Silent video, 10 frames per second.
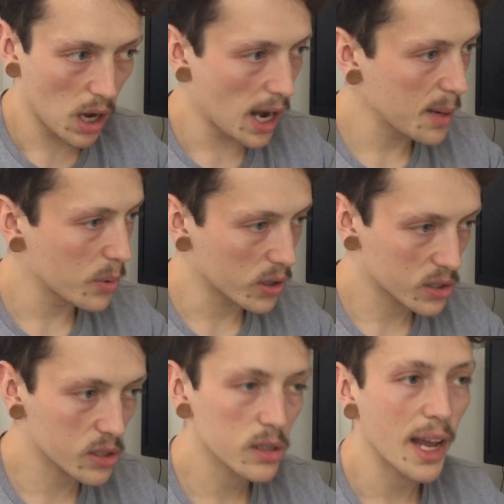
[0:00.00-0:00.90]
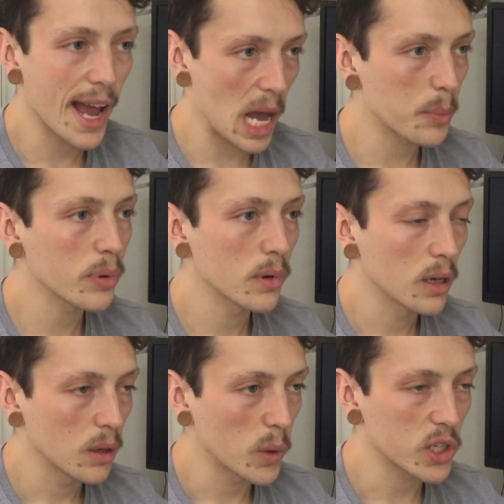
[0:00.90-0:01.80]
Ibooks app,
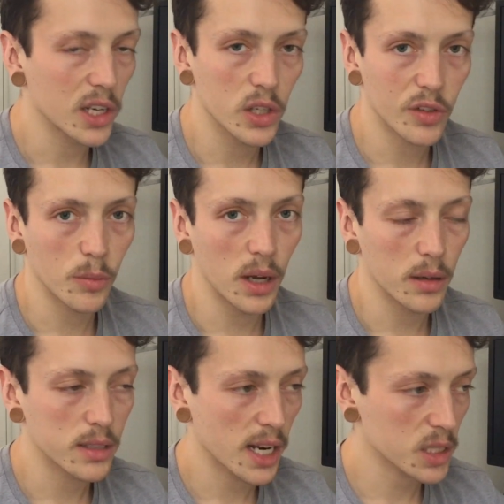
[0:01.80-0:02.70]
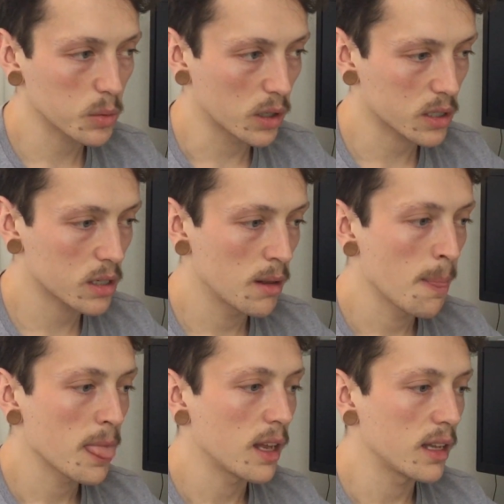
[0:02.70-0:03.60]
which I use for my textbooks,
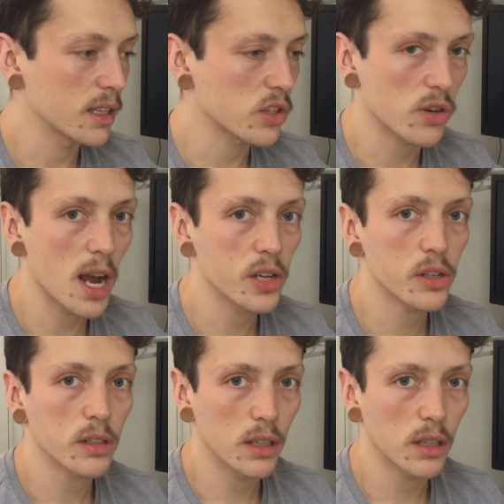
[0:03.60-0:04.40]
is trash.